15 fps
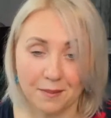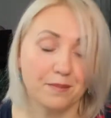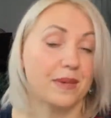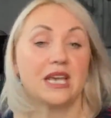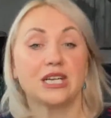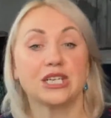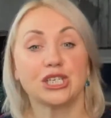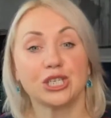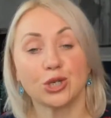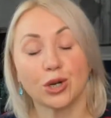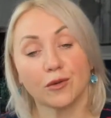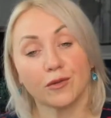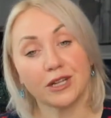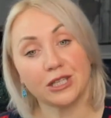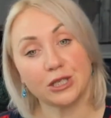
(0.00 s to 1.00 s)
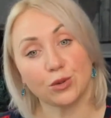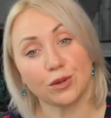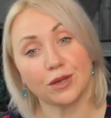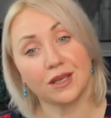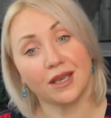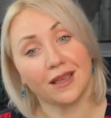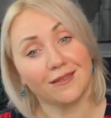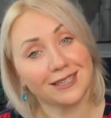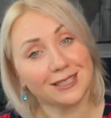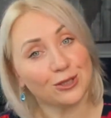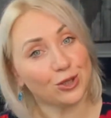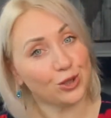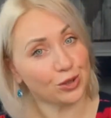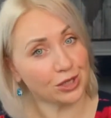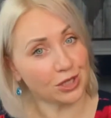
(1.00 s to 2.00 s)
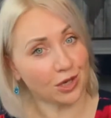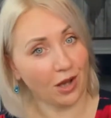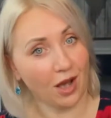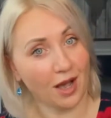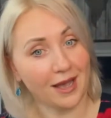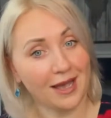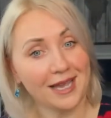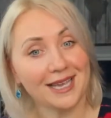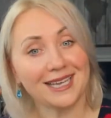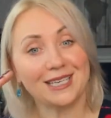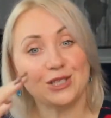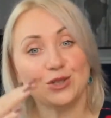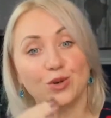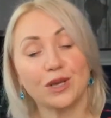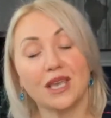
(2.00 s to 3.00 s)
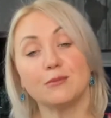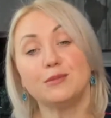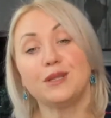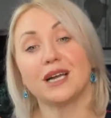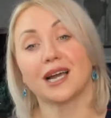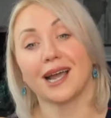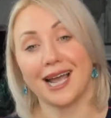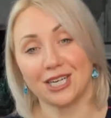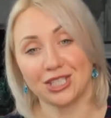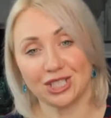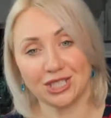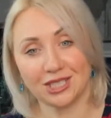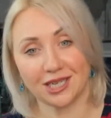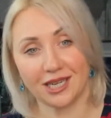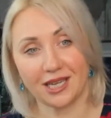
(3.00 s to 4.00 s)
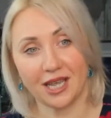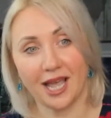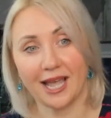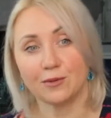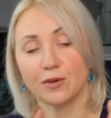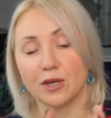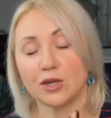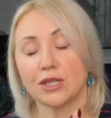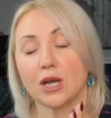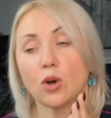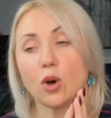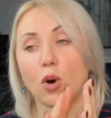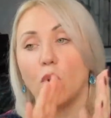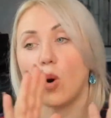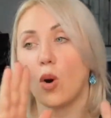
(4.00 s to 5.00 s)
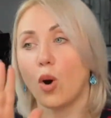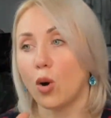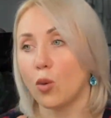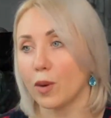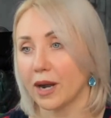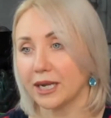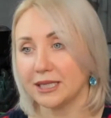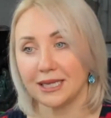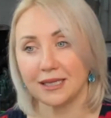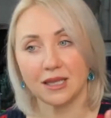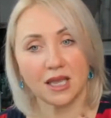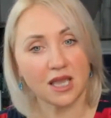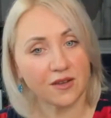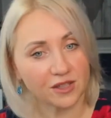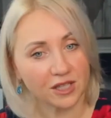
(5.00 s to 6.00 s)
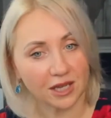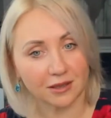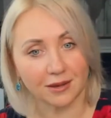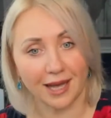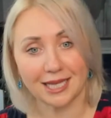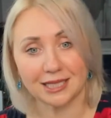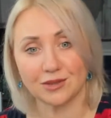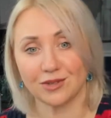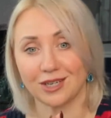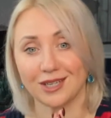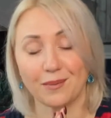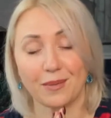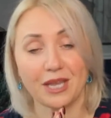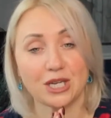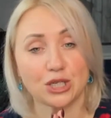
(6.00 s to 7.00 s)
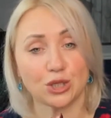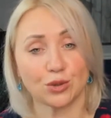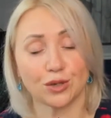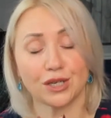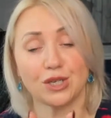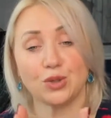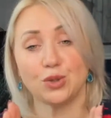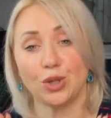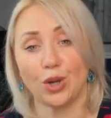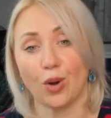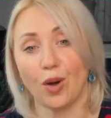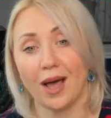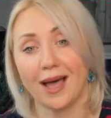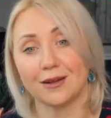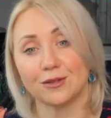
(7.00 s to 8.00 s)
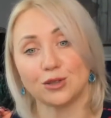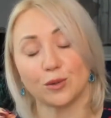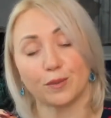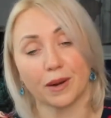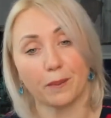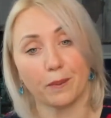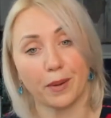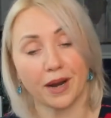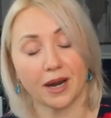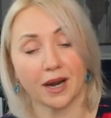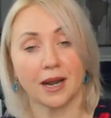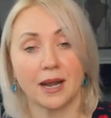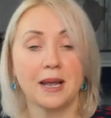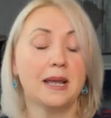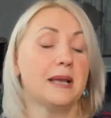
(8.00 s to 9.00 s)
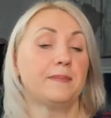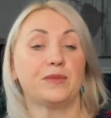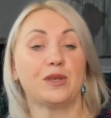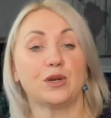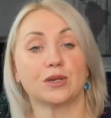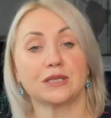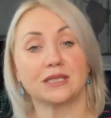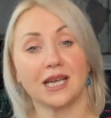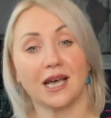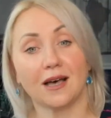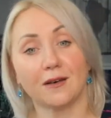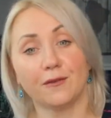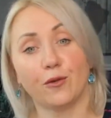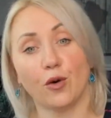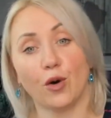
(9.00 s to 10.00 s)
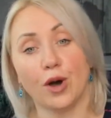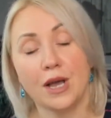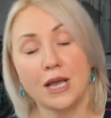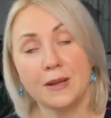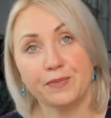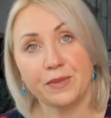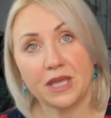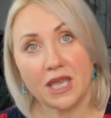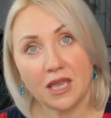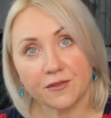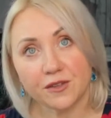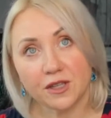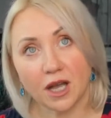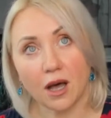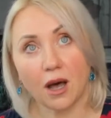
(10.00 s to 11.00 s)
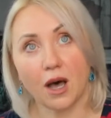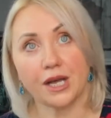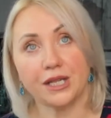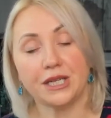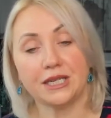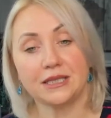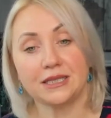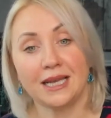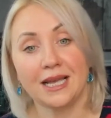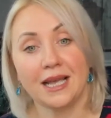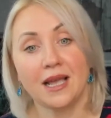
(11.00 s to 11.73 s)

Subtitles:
Make sure when you give it to your truck, you keep the registry, and we're going to go over it in IFTA class. We're going to make sure you know how to prepare yourself for IFTA audits.